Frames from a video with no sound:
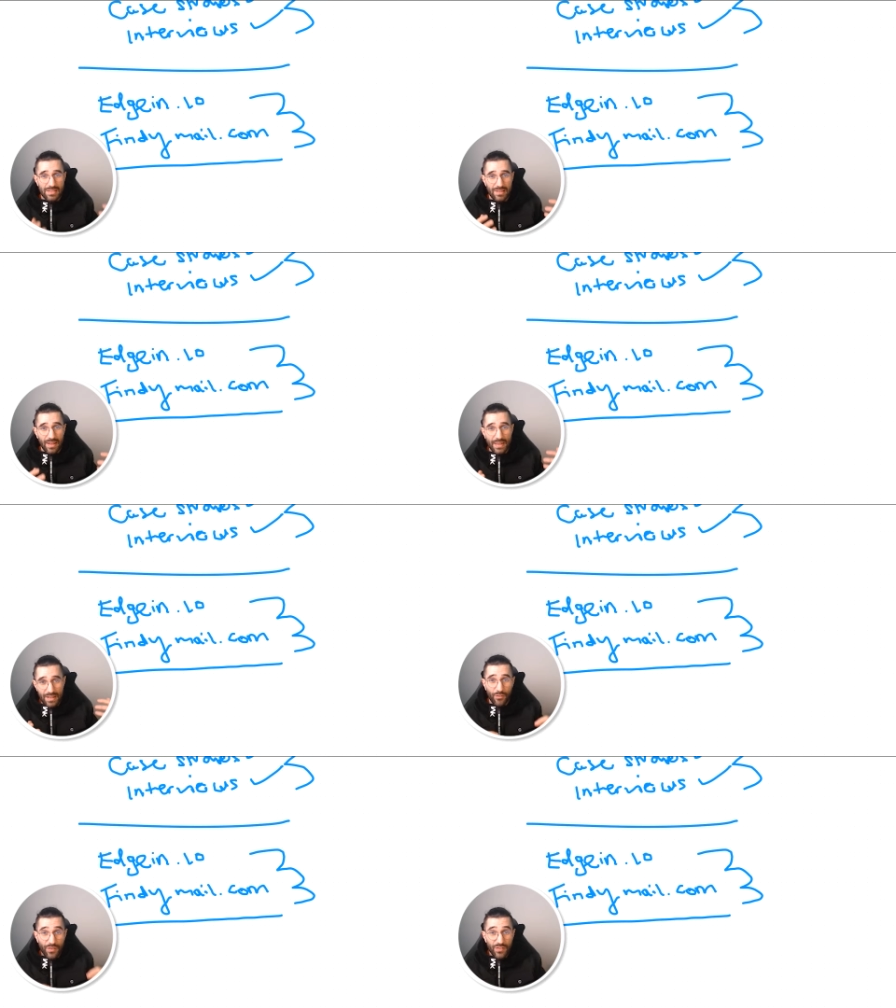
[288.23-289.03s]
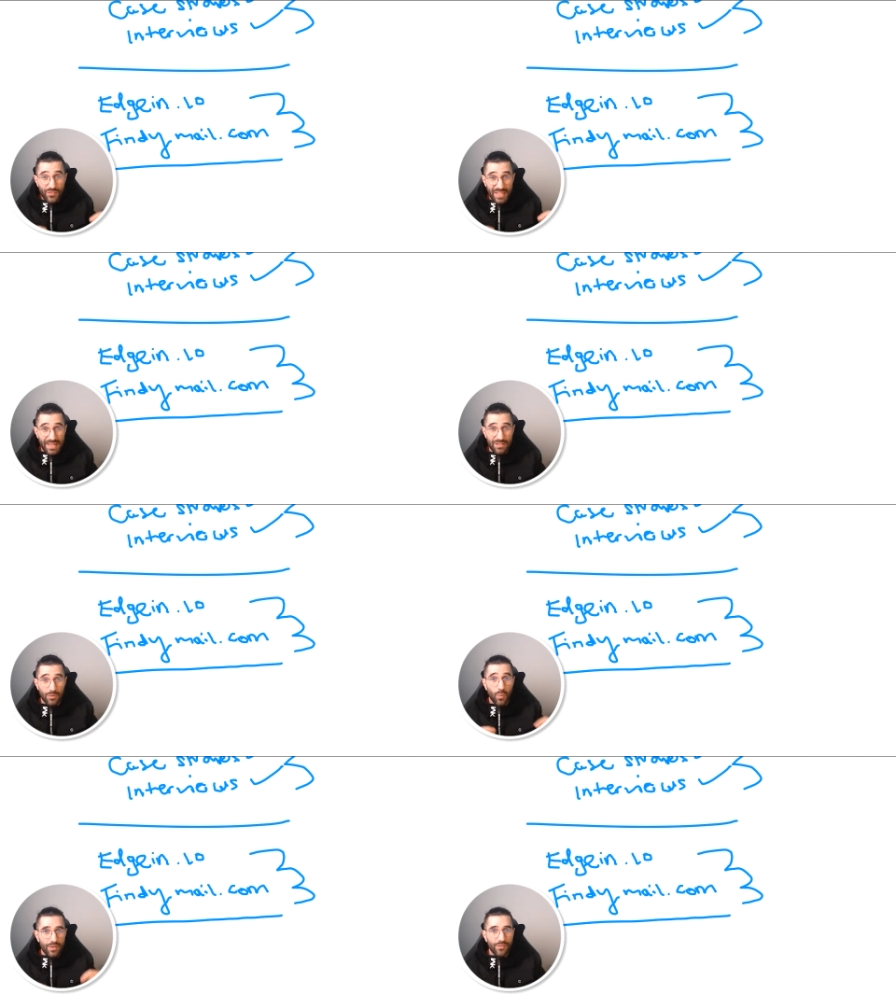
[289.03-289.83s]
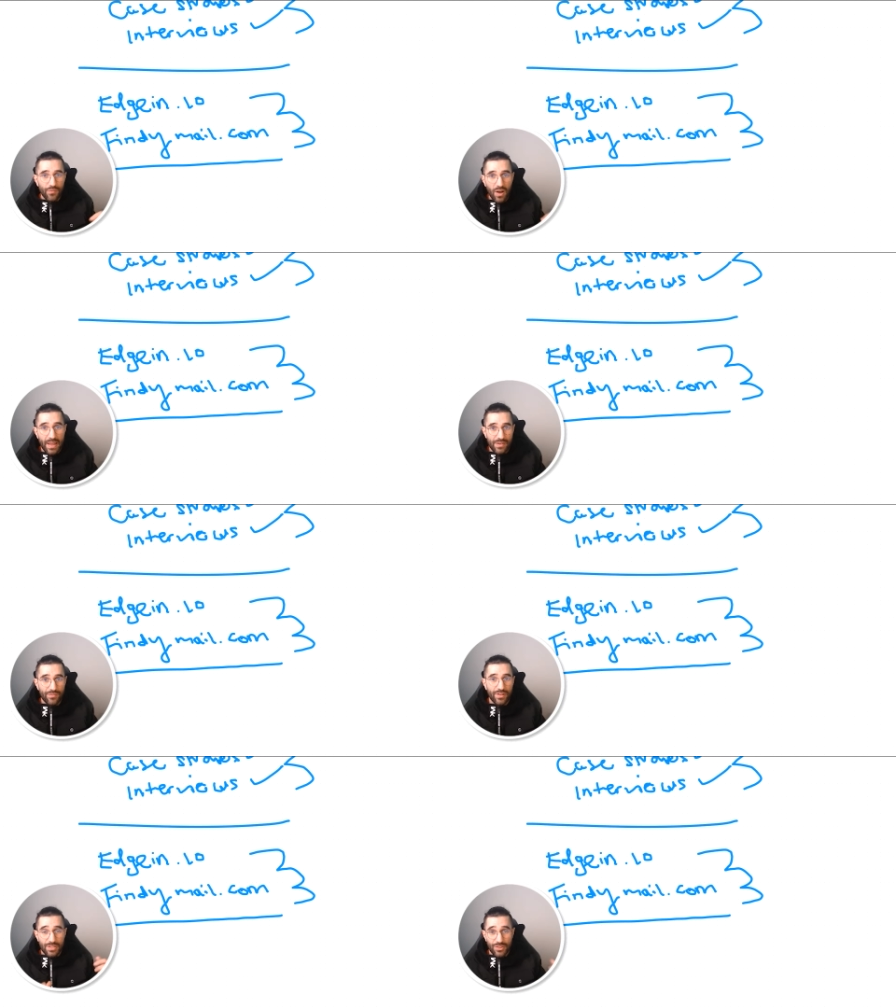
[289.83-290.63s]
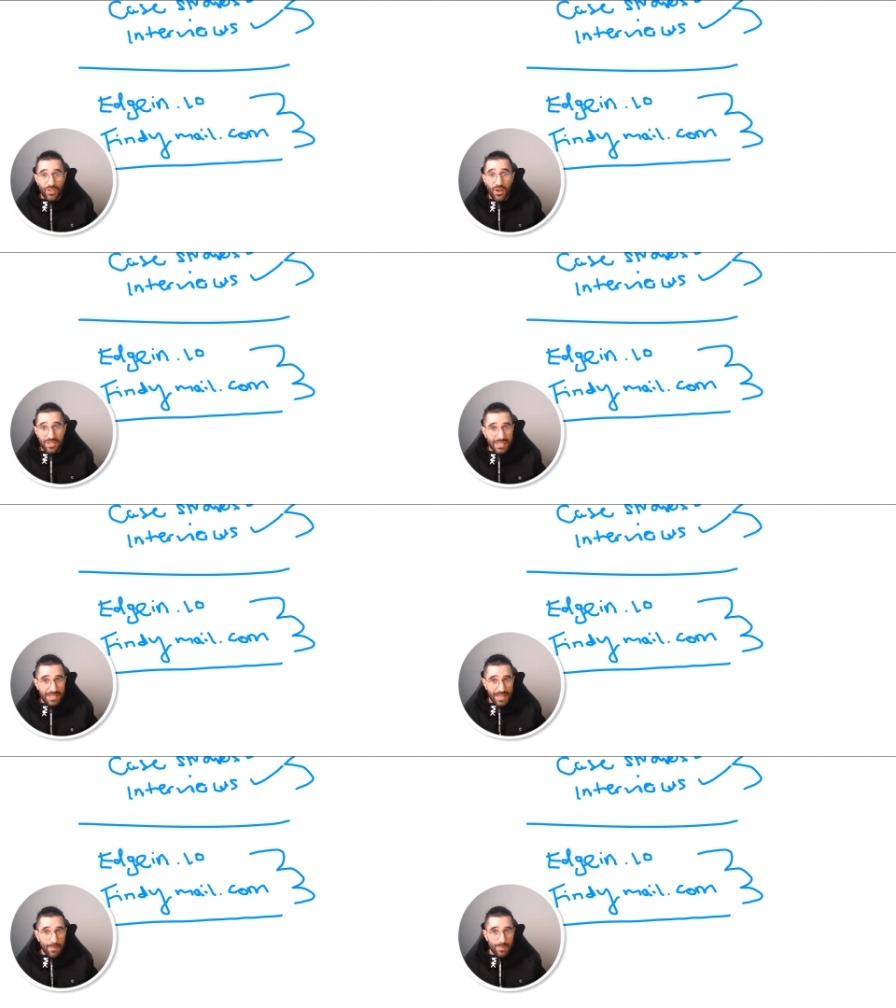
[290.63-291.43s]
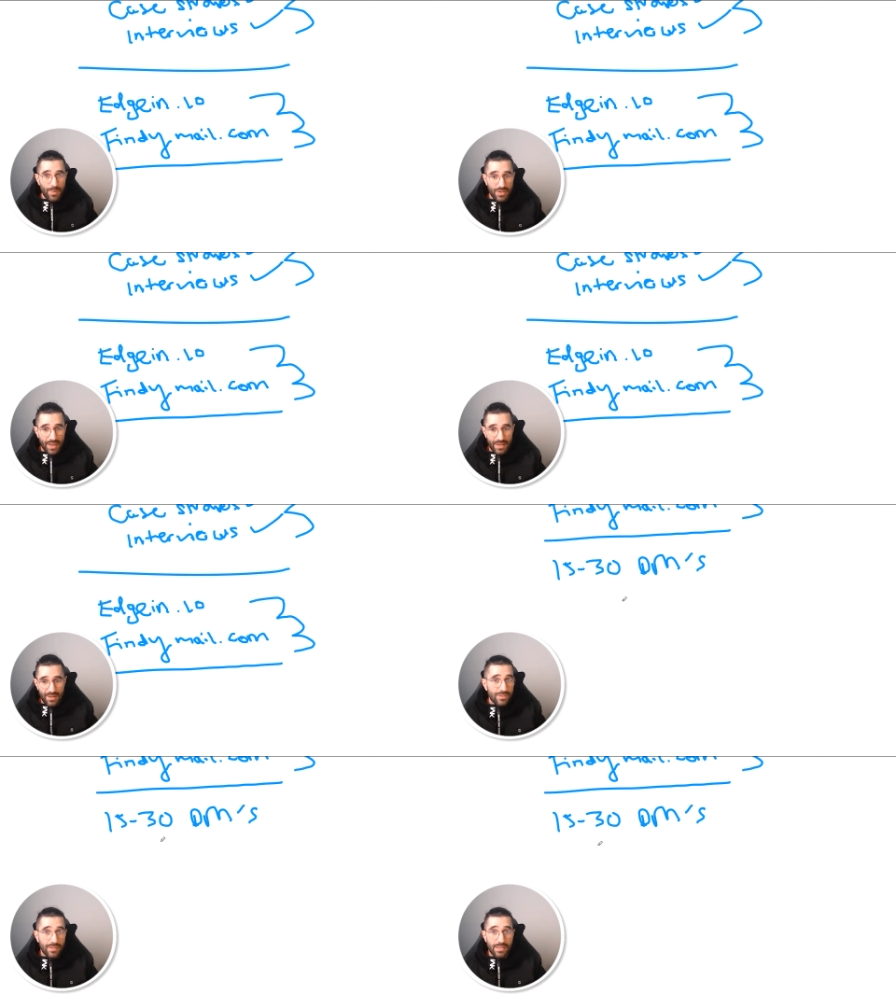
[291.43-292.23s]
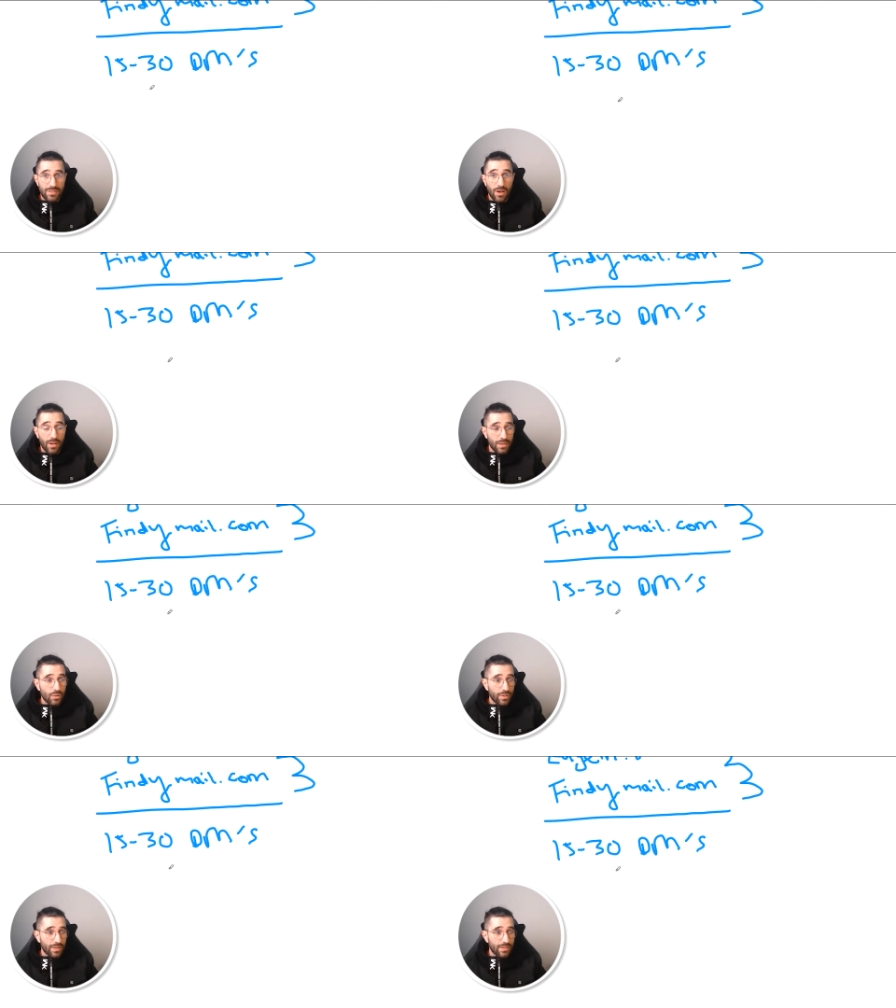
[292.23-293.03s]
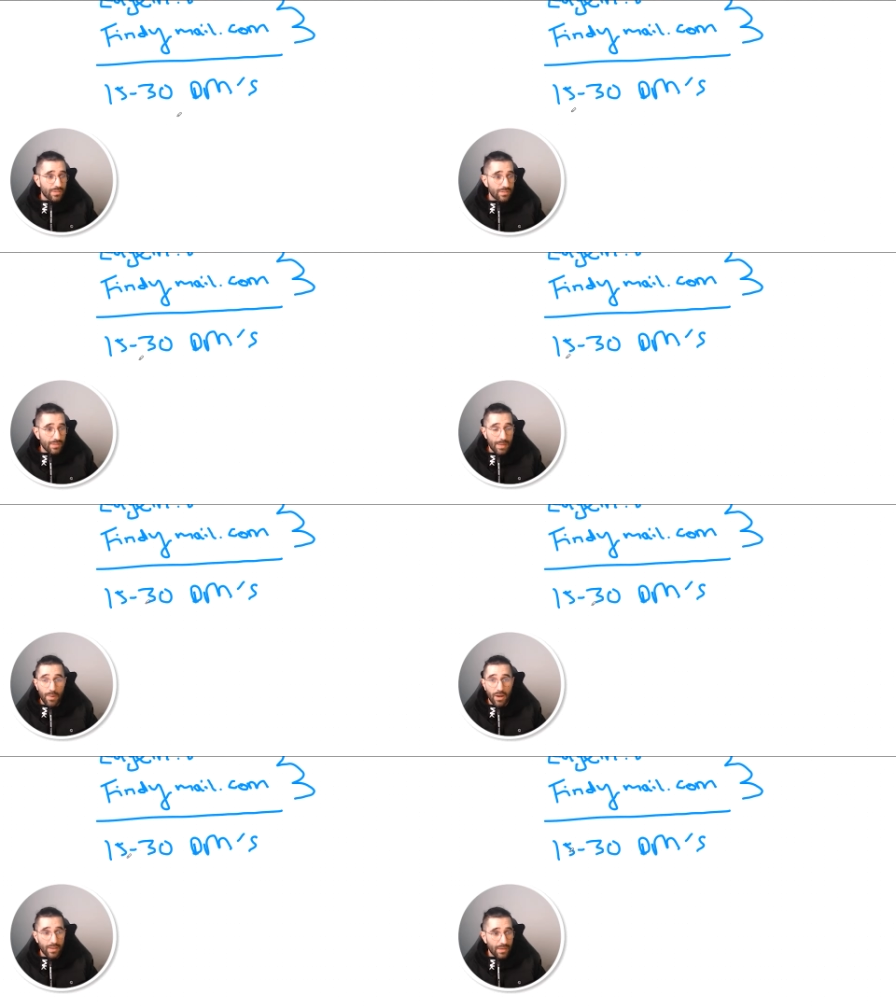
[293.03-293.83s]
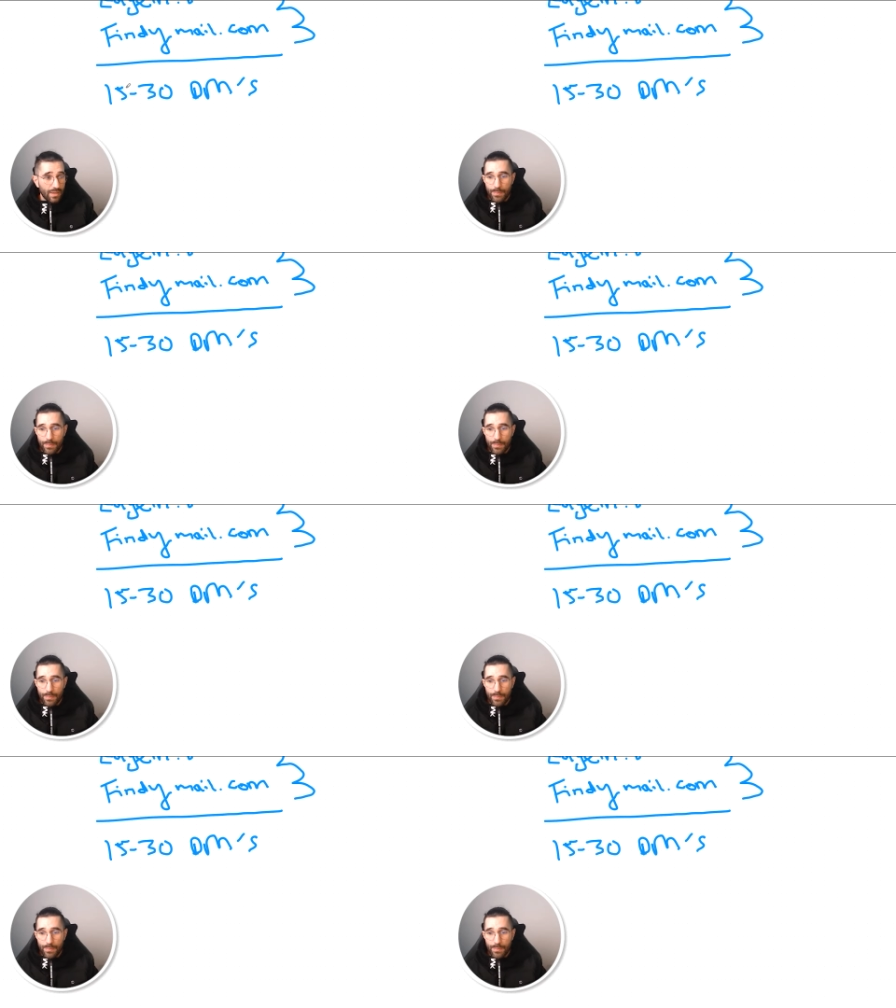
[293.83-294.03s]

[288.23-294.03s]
is like 15, 1 5 to 30 DMs per day to their target audience, to their market.